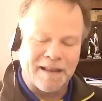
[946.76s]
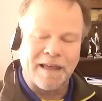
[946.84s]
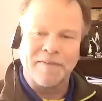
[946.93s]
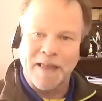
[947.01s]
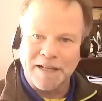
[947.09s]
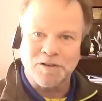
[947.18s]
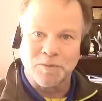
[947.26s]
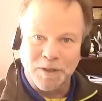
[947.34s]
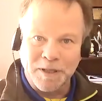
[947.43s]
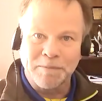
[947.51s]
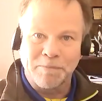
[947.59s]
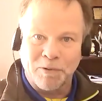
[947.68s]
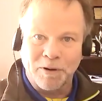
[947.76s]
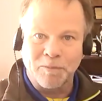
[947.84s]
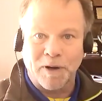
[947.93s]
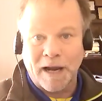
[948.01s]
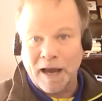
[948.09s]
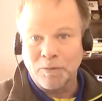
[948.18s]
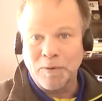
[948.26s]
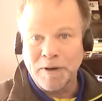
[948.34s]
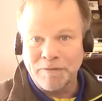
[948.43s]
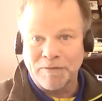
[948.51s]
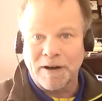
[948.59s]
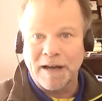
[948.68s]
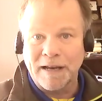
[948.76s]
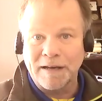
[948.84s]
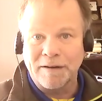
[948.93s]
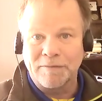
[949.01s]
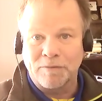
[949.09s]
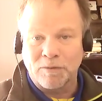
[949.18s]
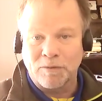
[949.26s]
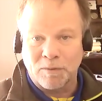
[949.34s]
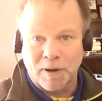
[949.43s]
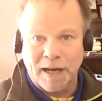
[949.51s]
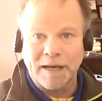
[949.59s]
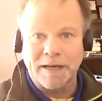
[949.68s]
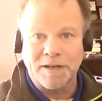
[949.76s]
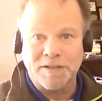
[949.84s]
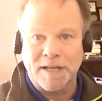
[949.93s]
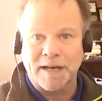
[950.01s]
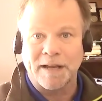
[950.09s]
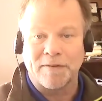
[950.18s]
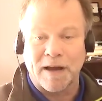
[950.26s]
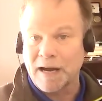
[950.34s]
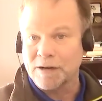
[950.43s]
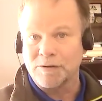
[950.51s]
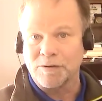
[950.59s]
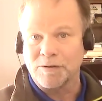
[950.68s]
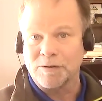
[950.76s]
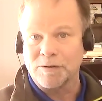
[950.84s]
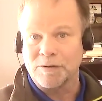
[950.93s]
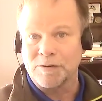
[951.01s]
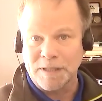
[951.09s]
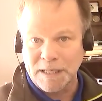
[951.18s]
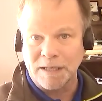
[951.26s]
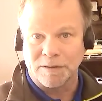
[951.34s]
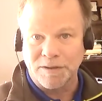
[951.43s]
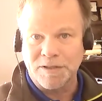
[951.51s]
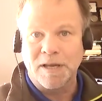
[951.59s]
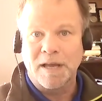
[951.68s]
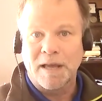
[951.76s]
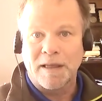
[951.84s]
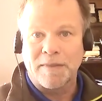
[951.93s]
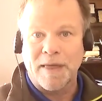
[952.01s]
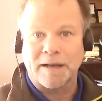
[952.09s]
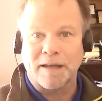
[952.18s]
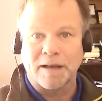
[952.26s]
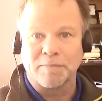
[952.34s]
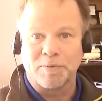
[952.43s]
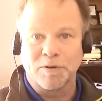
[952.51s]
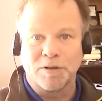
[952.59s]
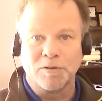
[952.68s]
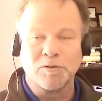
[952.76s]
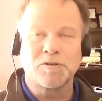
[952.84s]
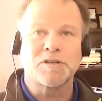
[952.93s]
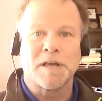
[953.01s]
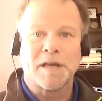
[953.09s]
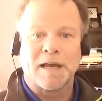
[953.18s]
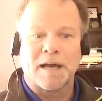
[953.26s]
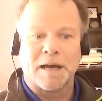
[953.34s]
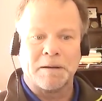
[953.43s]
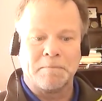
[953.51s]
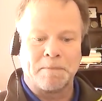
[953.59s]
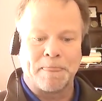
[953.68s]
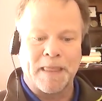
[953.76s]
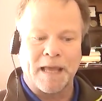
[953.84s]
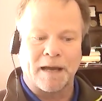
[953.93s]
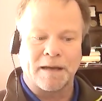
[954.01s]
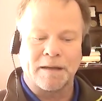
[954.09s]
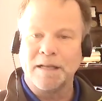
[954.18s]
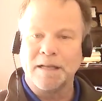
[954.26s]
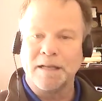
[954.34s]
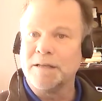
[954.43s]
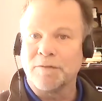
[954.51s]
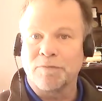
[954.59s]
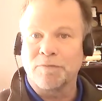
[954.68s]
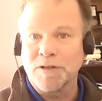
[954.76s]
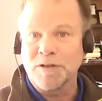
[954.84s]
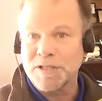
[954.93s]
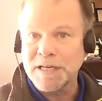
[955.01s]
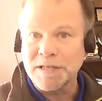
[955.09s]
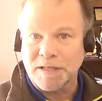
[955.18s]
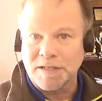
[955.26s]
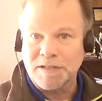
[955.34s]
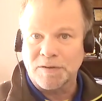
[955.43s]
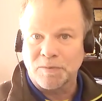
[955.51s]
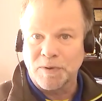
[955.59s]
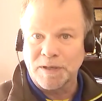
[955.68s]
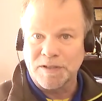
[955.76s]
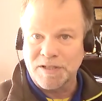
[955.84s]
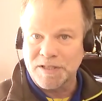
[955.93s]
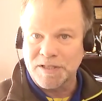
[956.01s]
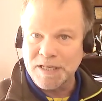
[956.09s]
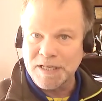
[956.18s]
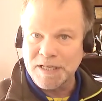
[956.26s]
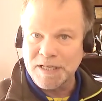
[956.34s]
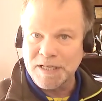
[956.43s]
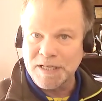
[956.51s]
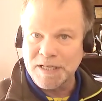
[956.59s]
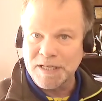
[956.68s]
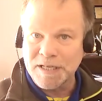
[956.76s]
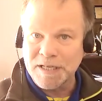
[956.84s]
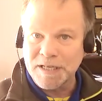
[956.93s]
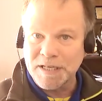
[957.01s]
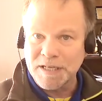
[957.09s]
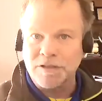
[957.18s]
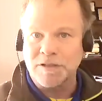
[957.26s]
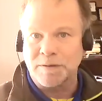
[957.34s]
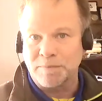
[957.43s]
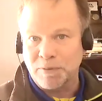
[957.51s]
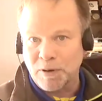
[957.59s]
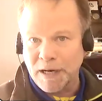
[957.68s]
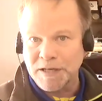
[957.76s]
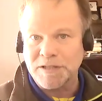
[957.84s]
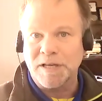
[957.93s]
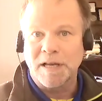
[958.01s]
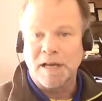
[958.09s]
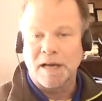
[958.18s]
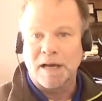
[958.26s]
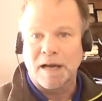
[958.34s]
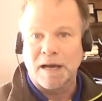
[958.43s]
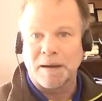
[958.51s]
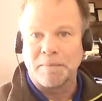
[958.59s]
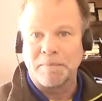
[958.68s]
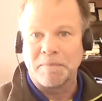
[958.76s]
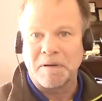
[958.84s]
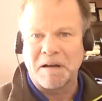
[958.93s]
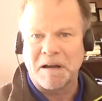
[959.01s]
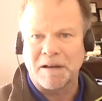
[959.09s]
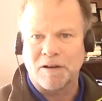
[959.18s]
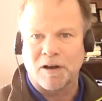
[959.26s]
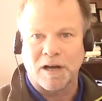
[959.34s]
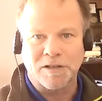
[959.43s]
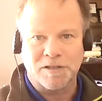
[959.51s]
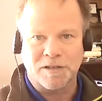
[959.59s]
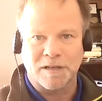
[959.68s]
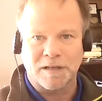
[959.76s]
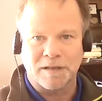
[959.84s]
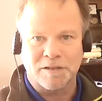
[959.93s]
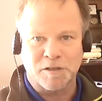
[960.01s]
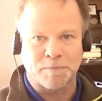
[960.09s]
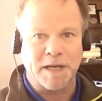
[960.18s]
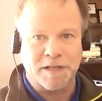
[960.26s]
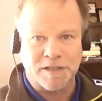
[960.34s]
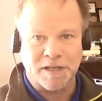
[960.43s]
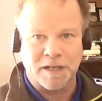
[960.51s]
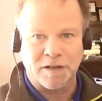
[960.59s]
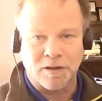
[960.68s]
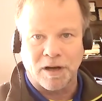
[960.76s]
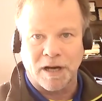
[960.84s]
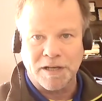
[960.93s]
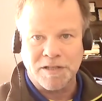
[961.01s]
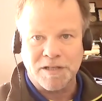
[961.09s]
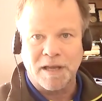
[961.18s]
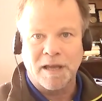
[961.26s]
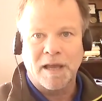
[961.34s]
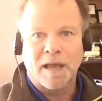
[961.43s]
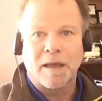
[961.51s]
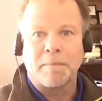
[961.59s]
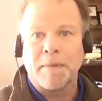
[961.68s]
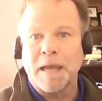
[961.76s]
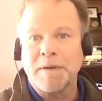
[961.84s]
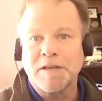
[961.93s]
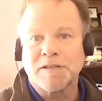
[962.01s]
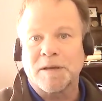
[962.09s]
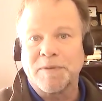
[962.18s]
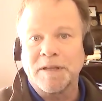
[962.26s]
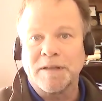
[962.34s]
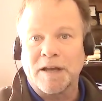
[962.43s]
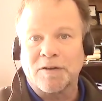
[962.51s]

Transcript: and that's a really important one how do we find varieties that have higher yields that can produce um, uh, in different seasons when seasonal fluctuations in price um, uh, cause spikes in cost maybe something that